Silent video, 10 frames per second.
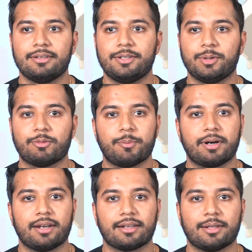doing
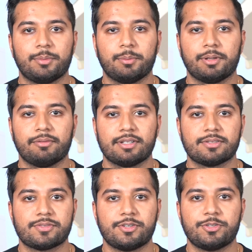robotic and minimally
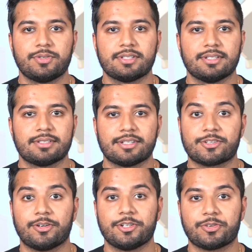invasive surgery since I
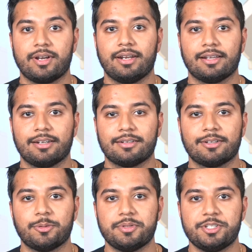started training in
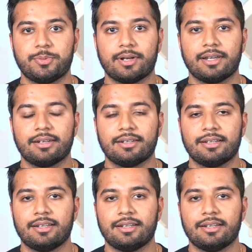OBGYN.